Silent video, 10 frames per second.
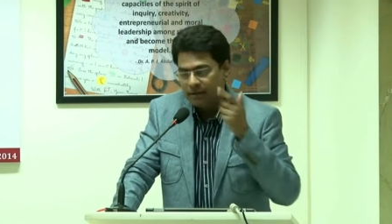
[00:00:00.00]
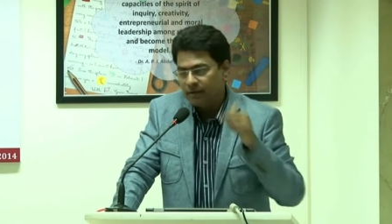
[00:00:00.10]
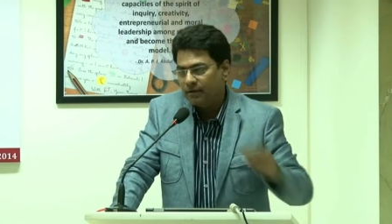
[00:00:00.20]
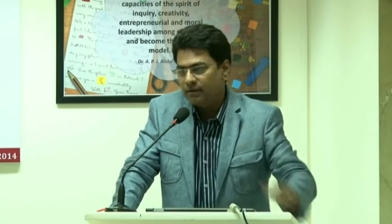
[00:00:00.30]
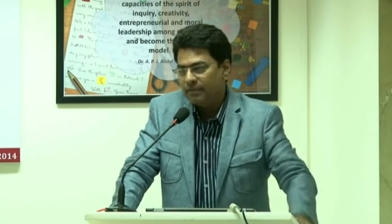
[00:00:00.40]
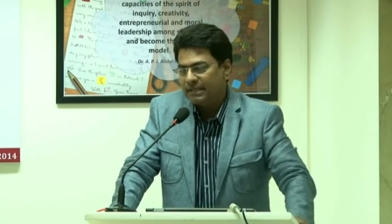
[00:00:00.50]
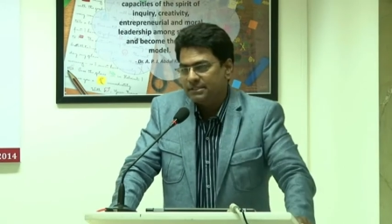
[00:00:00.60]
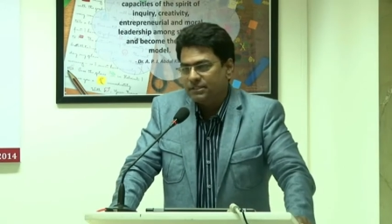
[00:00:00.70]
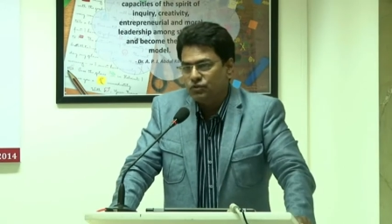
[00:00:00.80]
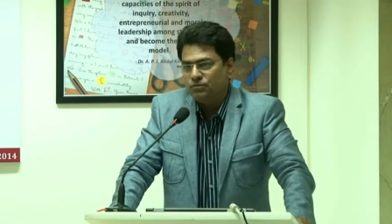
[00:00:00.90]
uh,
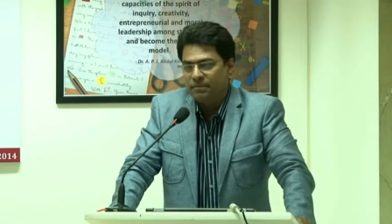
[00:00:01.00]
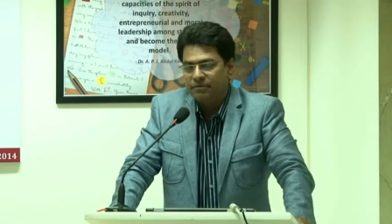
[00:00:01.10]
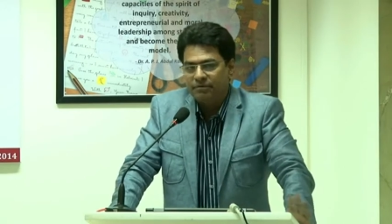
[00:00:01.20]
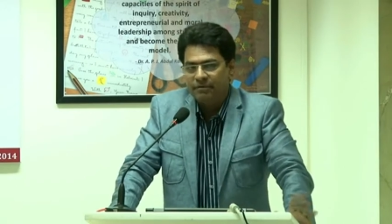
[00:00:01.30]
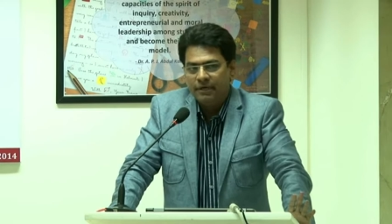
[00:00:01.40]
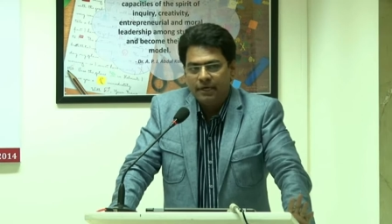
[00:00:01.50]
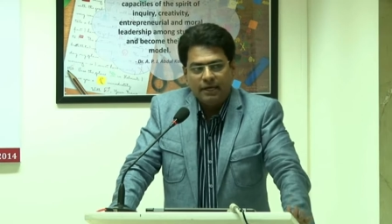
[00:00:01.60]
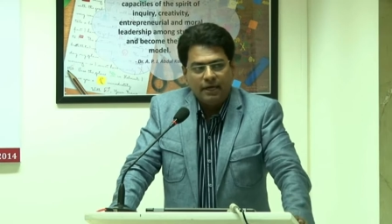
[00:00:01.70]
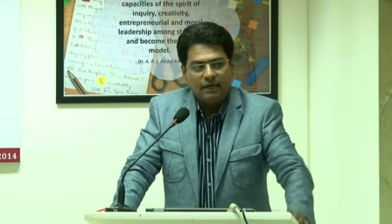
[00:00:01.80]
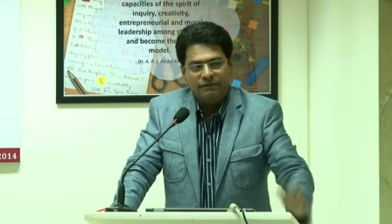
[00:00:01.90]
magazine newspaper
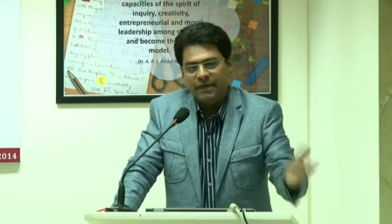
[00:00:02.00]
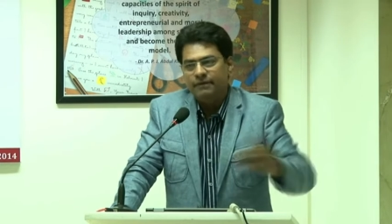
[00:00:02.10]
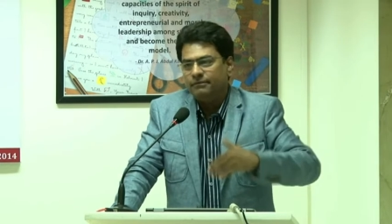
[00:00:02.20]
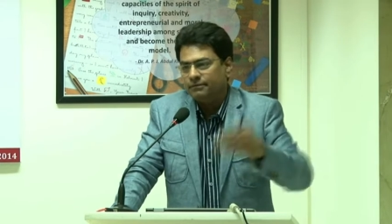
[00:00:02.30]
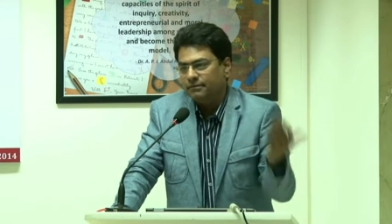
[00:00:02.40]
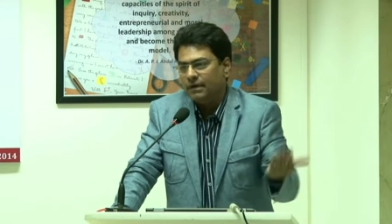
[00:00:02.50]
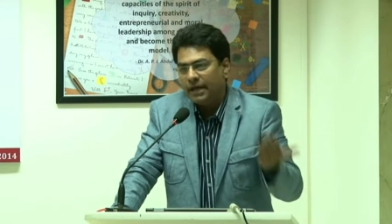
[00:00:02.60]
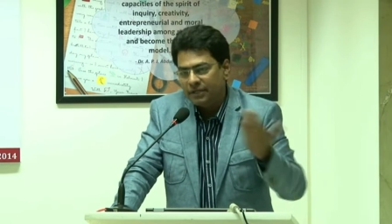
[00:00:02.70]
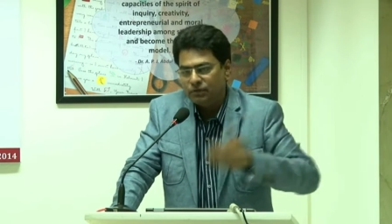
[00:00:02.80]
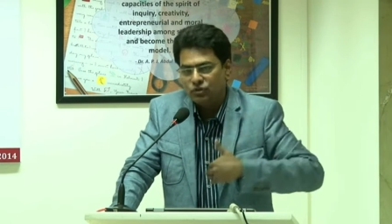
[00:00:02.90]
and then
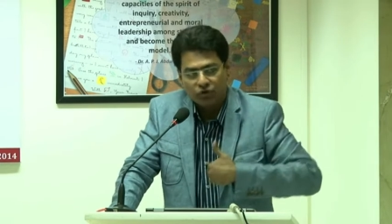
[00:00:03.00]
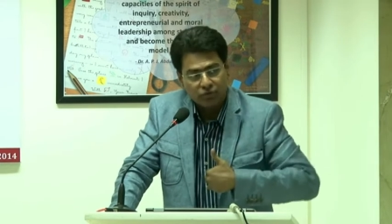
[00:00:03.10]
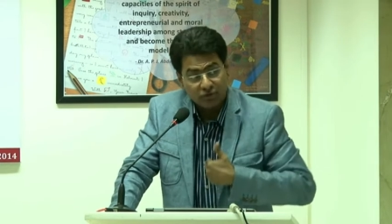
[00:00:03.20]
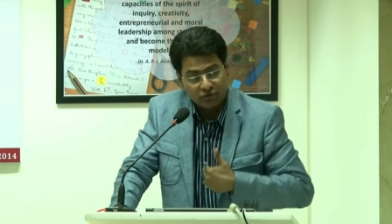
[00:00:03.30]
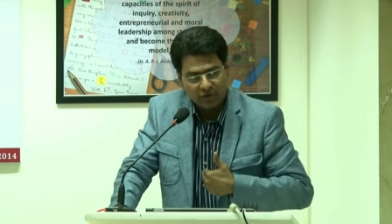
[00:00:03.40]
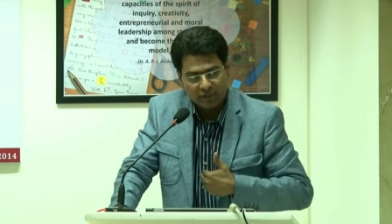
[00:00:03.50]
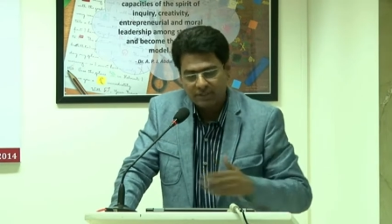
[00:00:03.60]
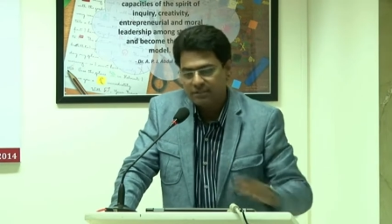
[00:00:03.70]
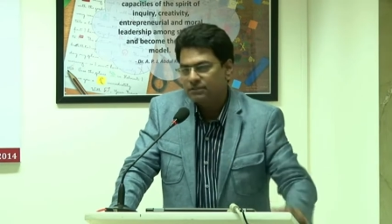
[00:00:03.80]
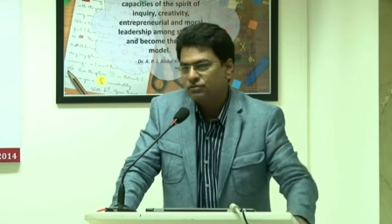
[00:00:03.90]
and he was contributing for
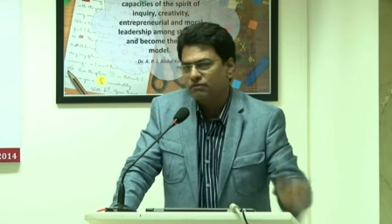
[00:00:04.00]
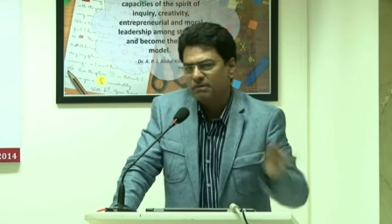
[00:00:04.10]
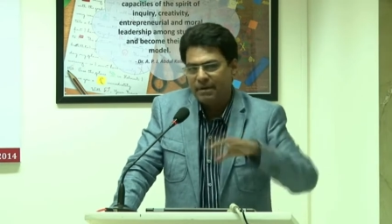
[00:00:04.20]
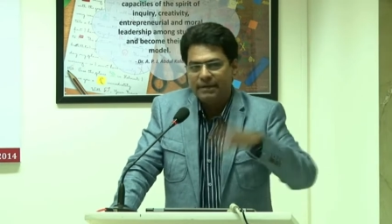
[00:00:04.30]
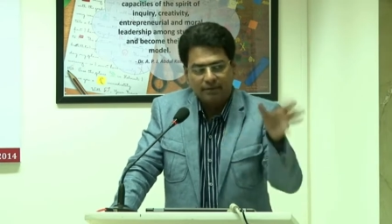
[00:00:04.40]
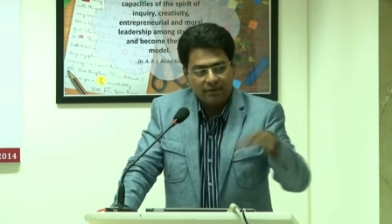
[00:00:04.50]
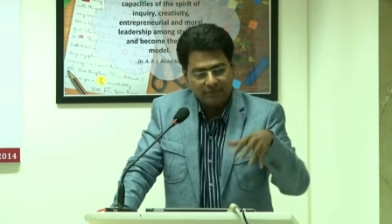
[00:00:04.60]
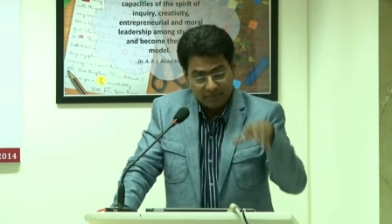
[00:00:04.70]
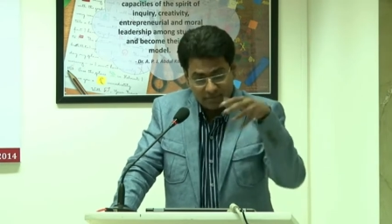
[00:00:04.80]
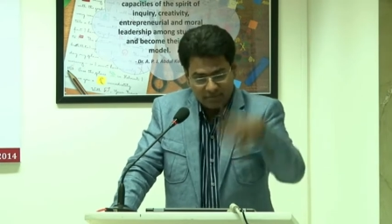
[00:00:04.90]
us so we met
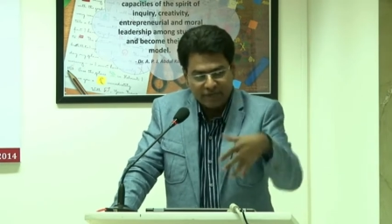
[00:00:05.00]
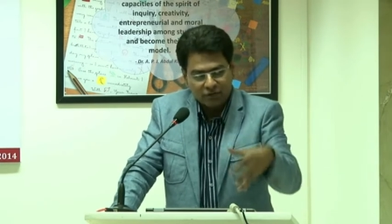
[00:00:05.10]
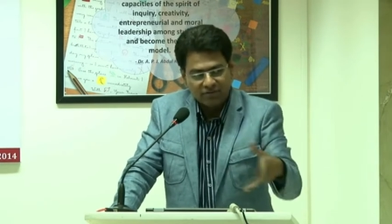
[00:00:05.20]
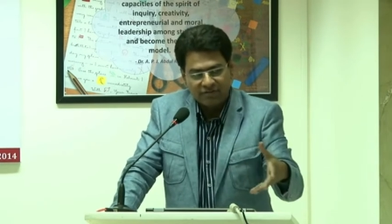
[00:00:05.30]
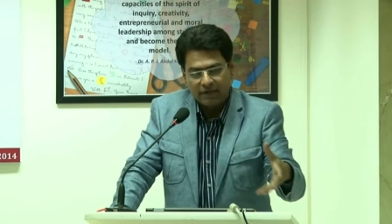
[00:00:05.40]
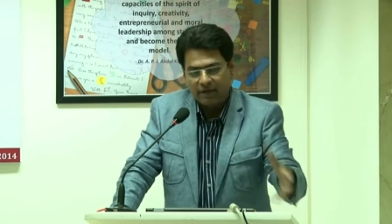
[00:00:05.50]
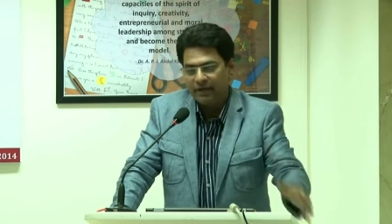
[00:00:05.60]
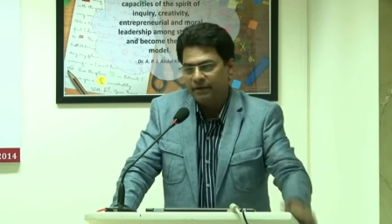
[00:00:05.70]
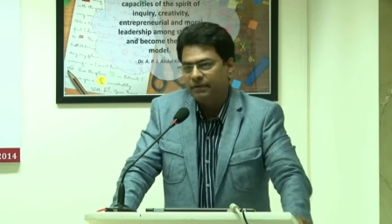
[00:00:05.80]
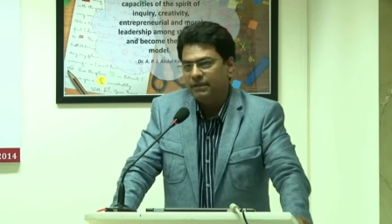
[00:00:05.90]
right on the front
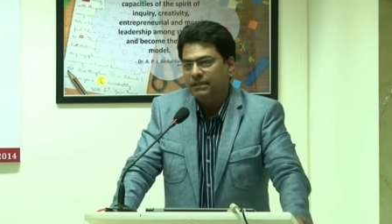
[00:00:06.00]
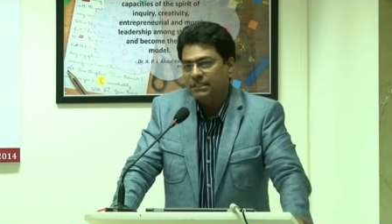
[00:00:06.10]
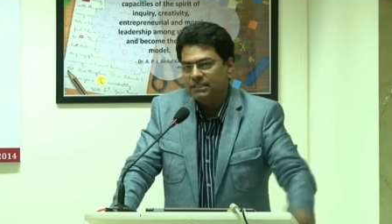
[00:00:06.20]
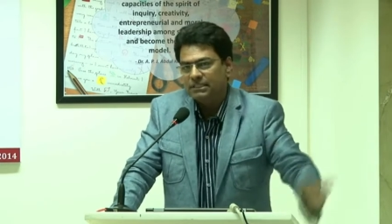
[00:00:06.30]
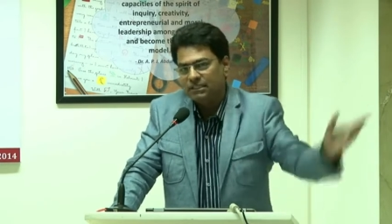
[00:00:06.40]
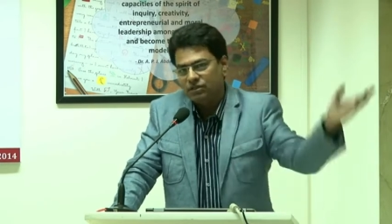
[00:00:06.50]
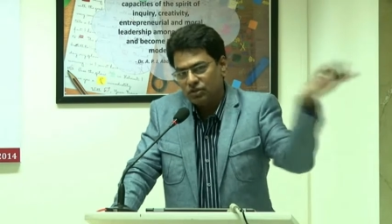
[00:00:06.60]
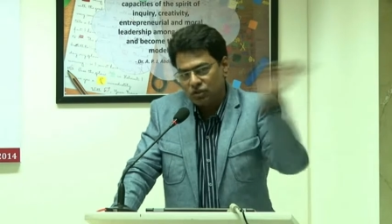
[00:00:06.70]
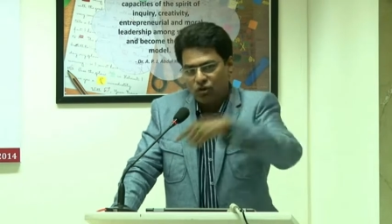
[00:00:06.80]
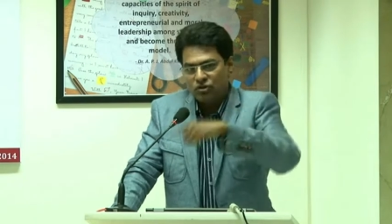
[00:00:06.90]
line. He literally
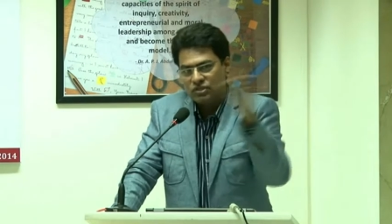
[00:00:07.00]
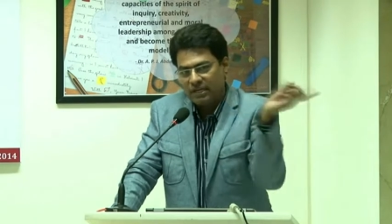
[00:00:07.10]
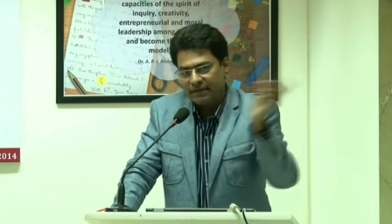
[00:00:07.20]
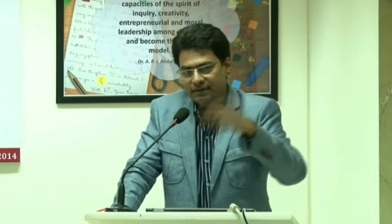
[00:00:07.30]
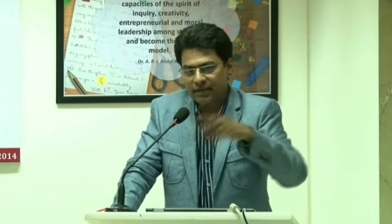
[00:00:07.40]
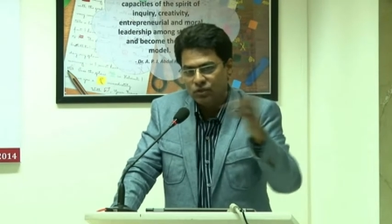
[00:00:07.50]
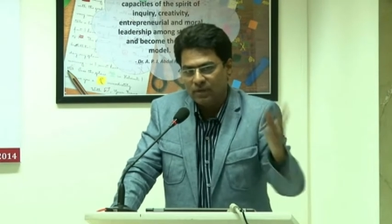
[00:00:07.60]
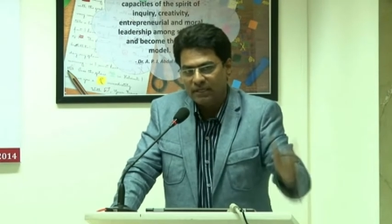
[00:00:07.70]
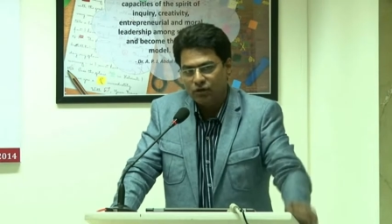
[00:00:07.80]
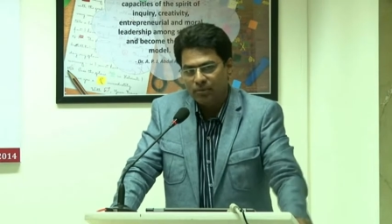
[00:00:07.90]
crisscrossed like 10,
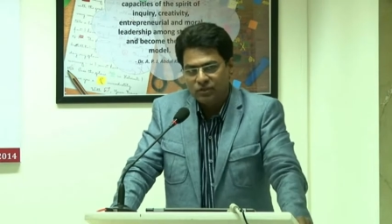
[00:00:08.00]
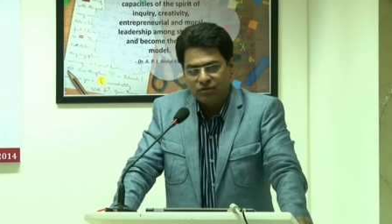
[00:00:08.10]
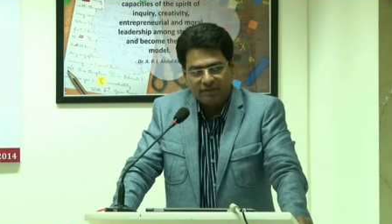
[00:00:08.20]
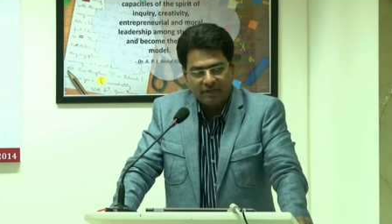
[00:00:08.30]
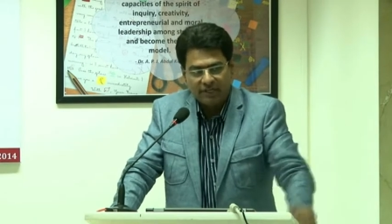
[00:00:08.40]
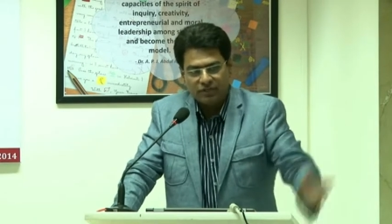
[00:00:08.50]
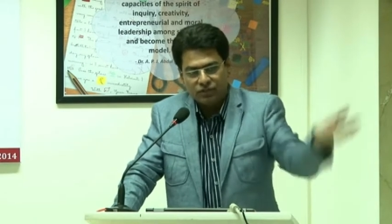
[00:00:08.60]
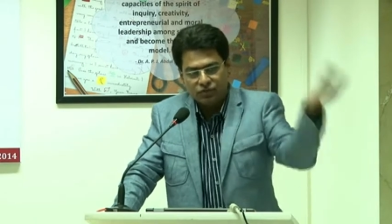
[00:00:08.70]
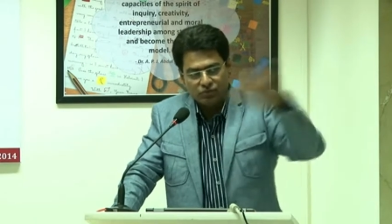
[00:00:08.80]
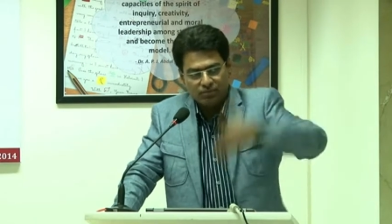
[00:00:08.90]
12 kilometers of front line
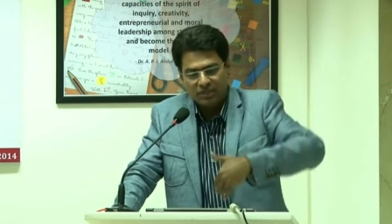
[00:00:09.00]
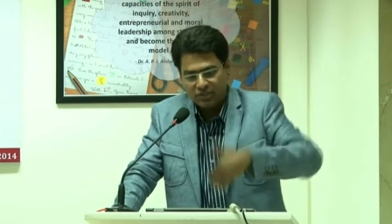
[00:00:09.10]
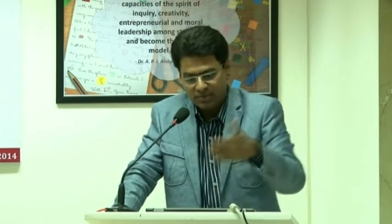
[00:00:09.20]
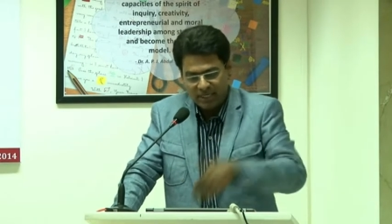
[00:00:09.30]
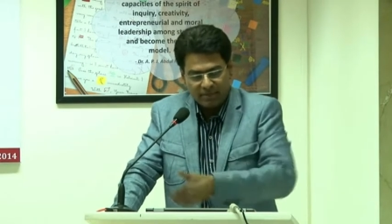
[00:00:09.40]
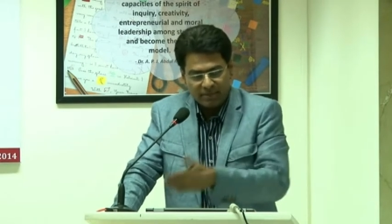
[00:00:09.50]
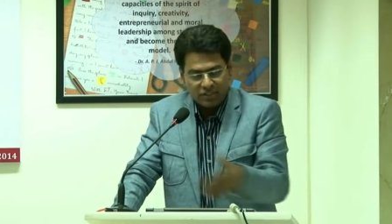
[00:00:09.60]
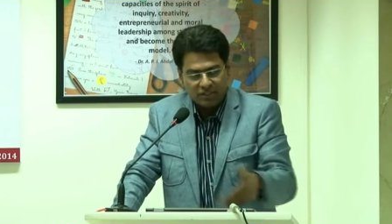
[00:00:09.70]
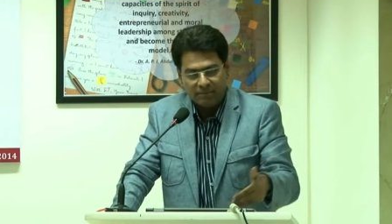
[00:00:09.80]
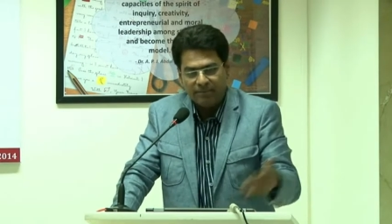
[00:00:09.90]
just to meet me and my
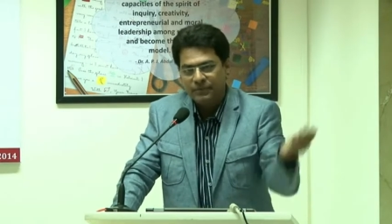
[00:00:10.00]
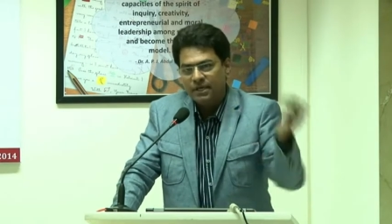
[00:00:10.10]
team.